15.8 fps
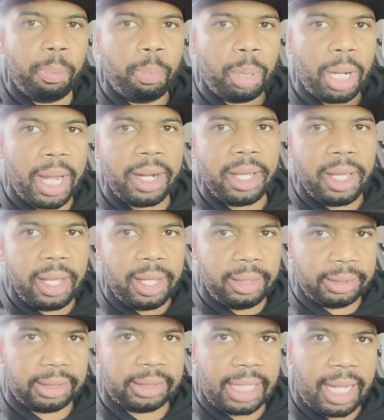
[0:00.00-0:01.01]
but
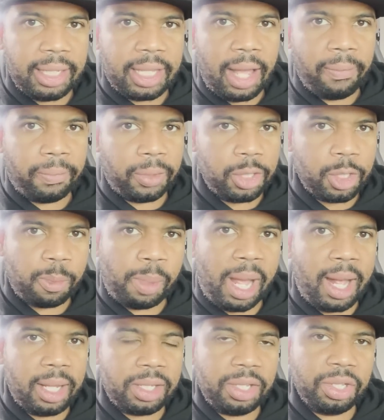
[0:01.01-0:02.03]
instead that first
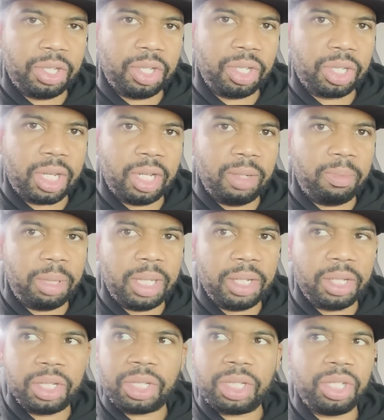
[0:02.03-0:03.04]
pass is just gonna be
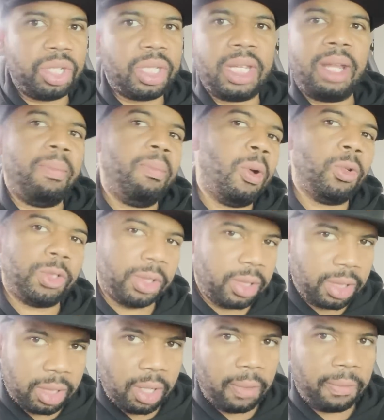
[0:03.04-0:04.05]
just to get most of the
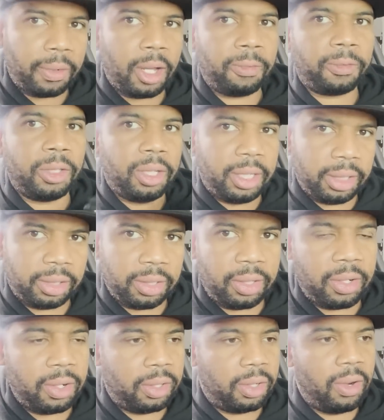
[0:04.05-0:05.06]
stuff off there, get the
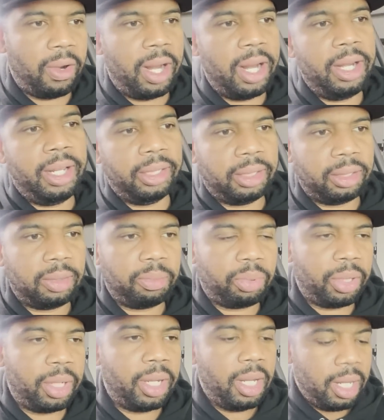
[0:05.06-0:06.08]
dirt and get the
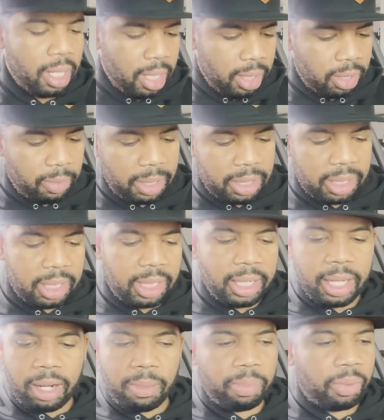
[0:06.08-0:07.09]
debris. So basically
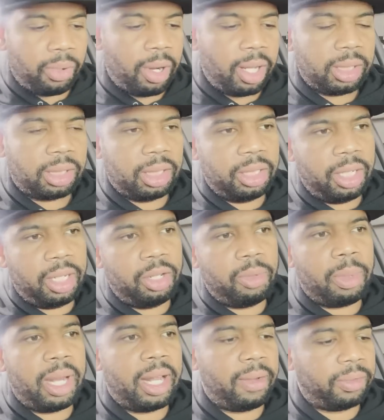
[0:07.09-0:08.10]
get a brush, and you
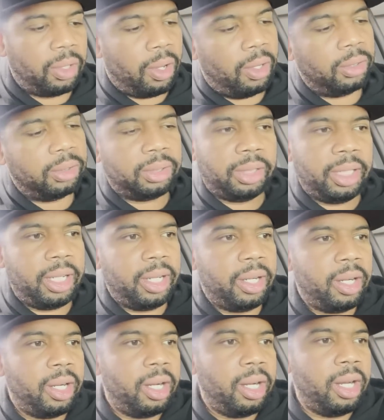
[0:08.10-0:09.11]
might have to alter
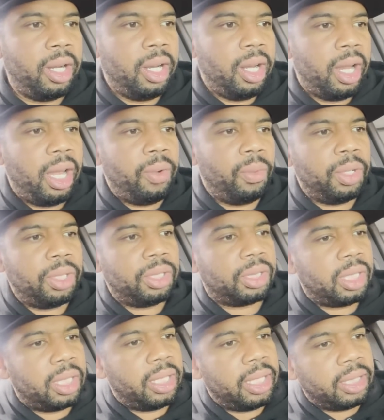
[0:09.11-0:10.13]
here, and we're just
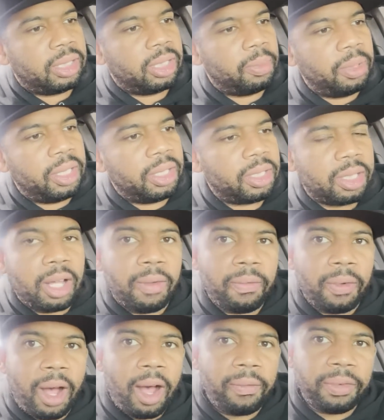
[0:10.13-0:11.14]
gonna get some of this stuff
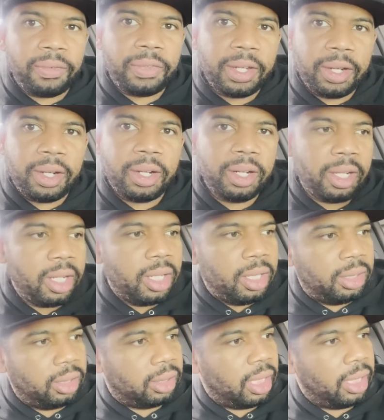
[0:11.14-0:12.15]
off of here,
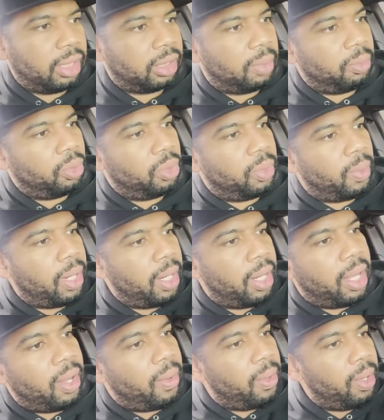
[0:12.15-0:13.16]
just like as I'm doing right
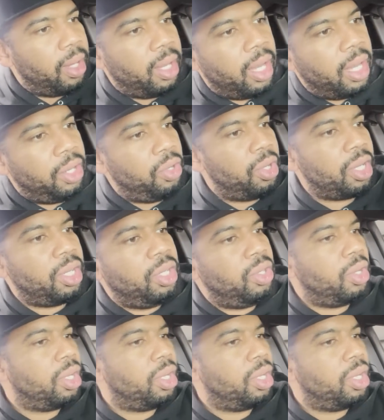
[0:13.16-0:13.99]
now. And you can